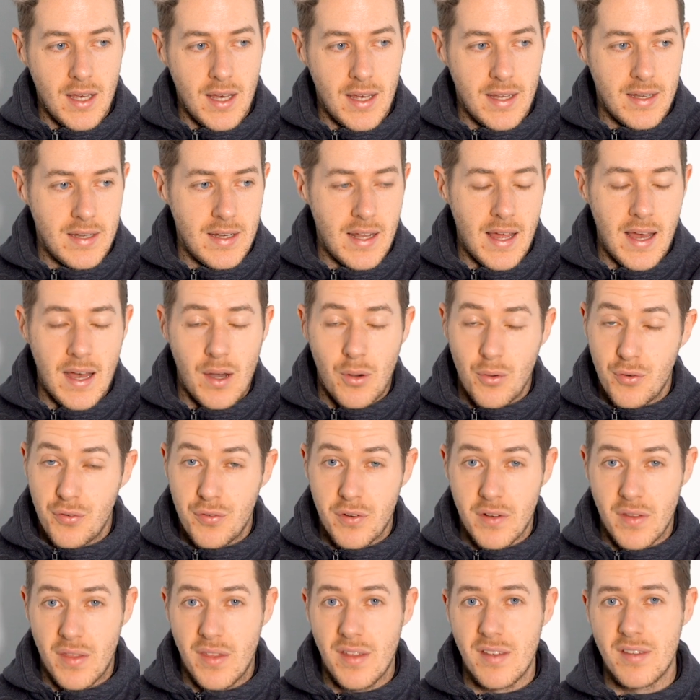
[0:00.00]
And now
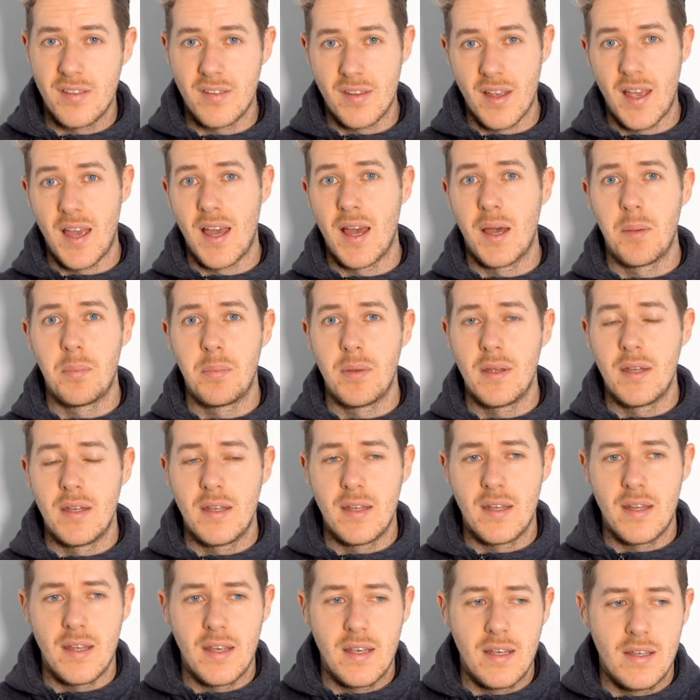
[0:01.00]
for this to
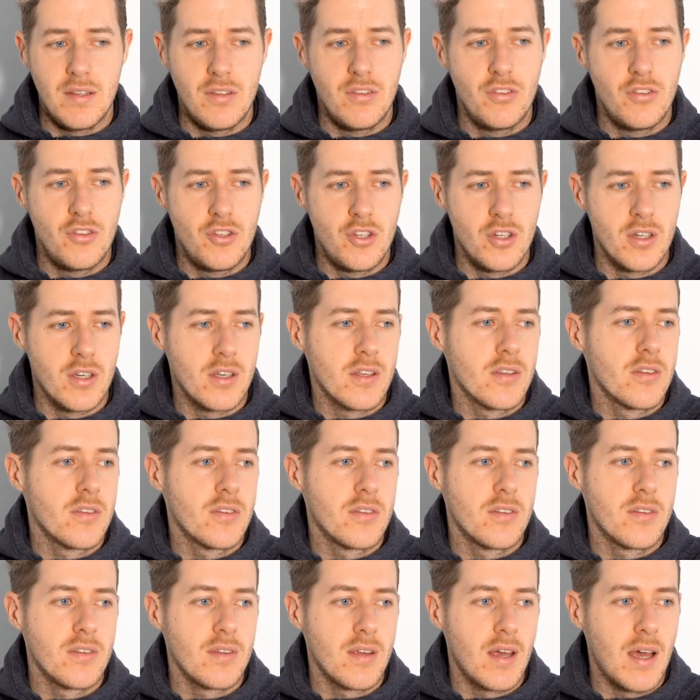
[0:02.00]
happen is
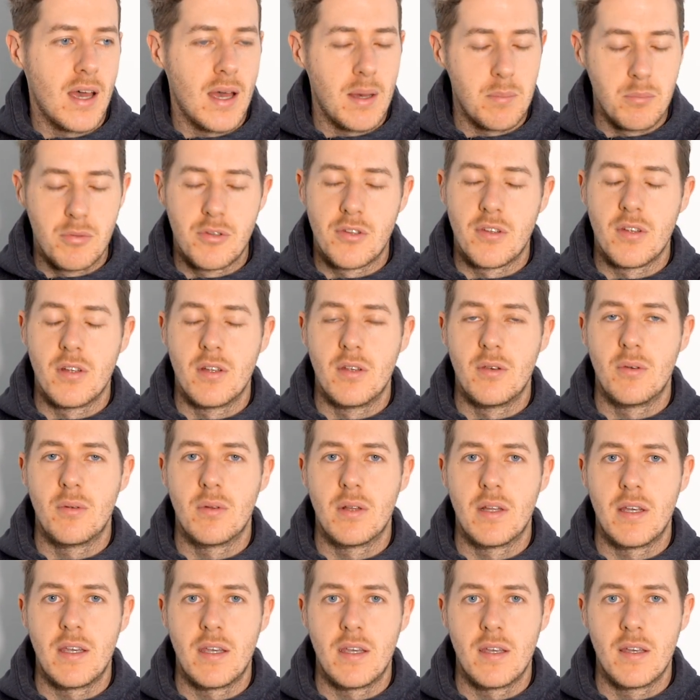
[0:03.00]
just
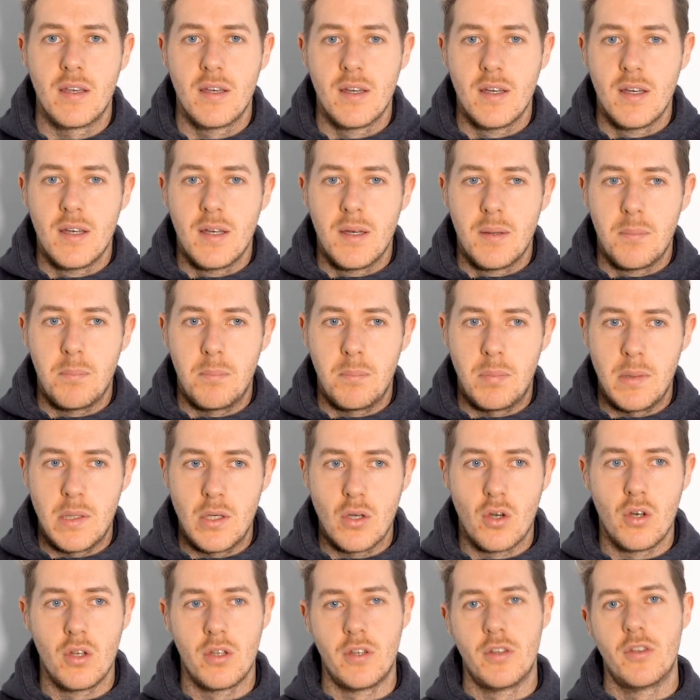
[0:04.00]
absolutely
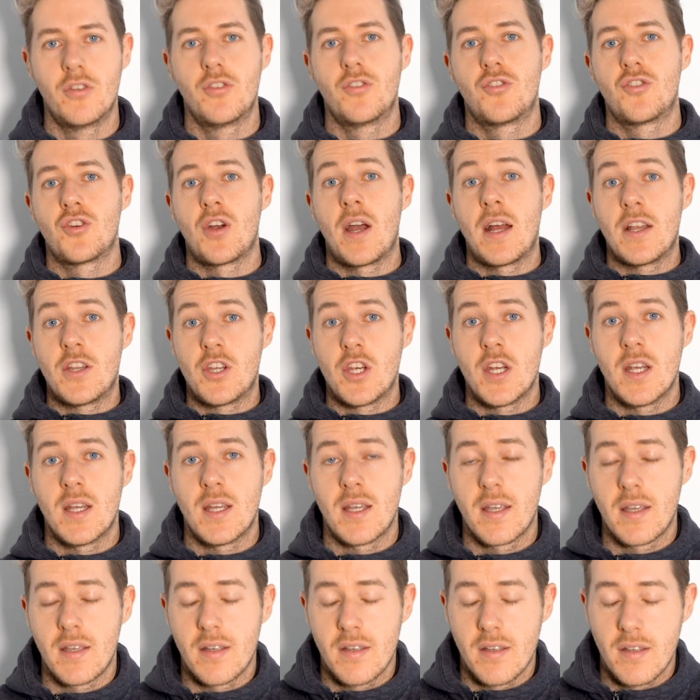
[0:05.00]
beyond
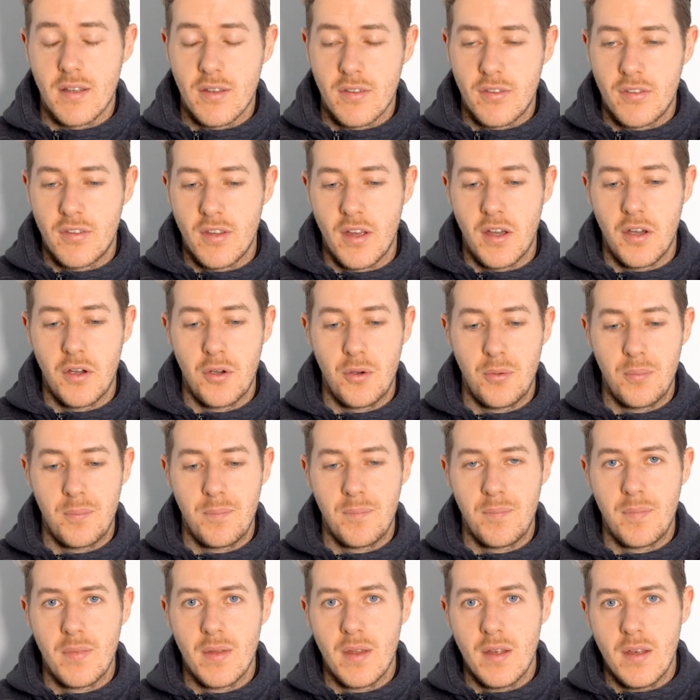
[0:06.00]
tragic. So,
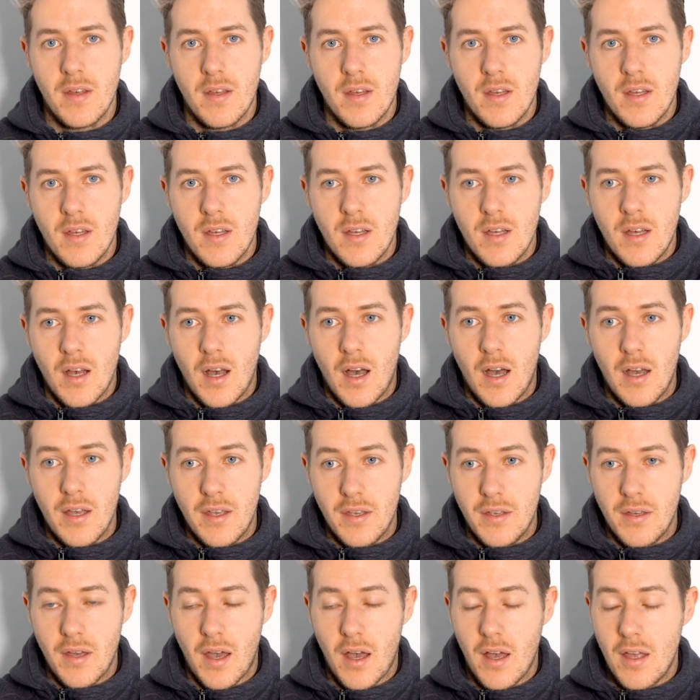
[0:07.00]

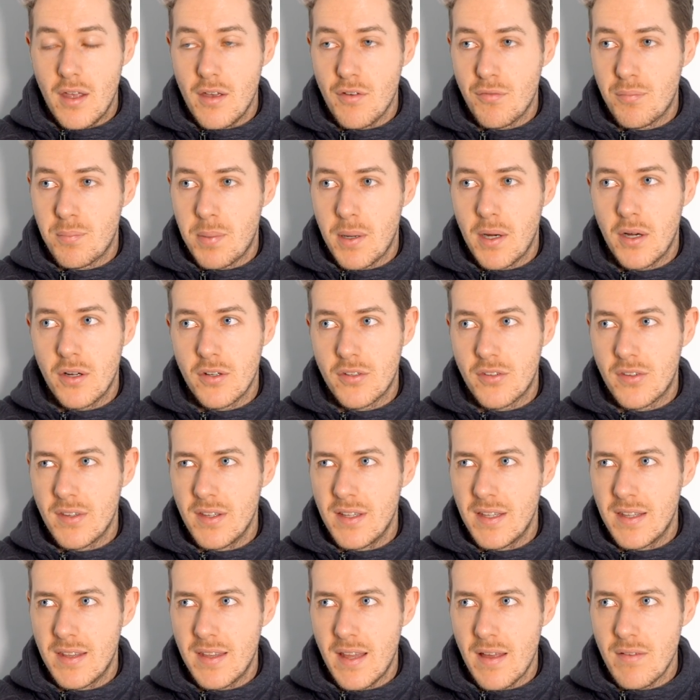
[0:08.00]
I have
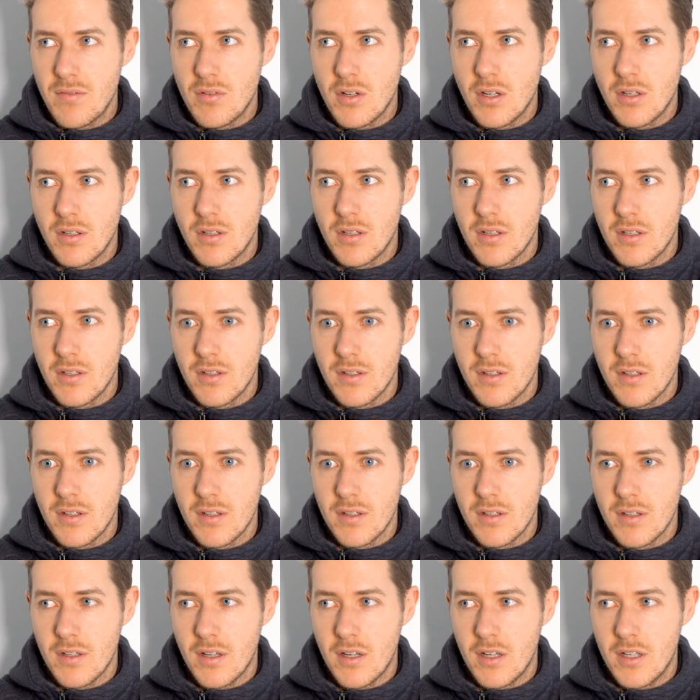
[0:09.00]
personally never
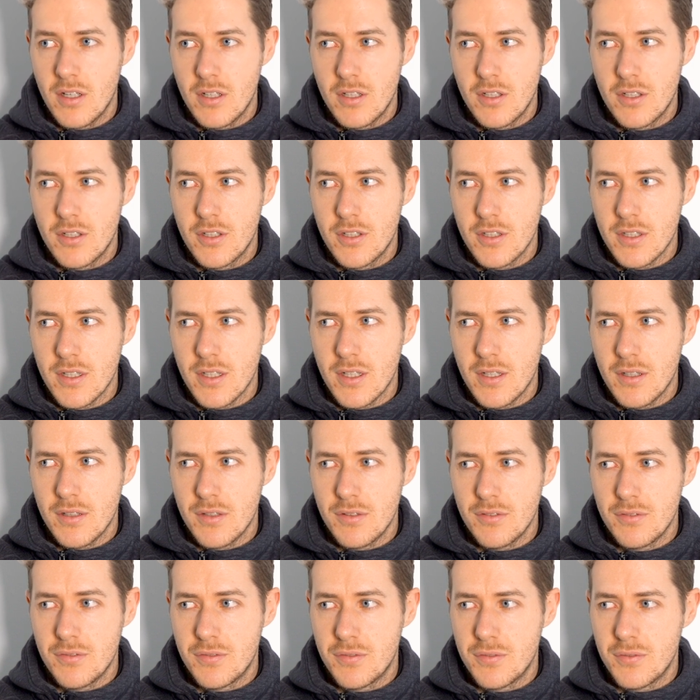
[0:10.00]
heard
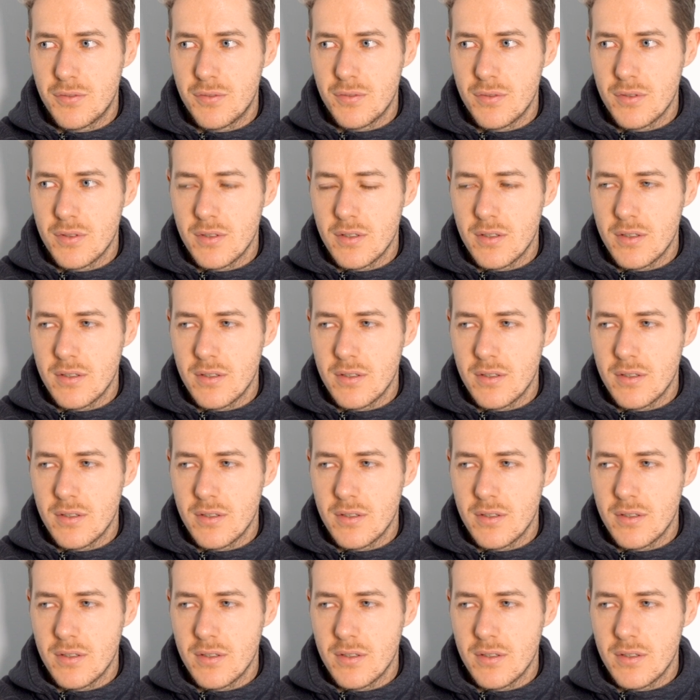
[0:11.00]
of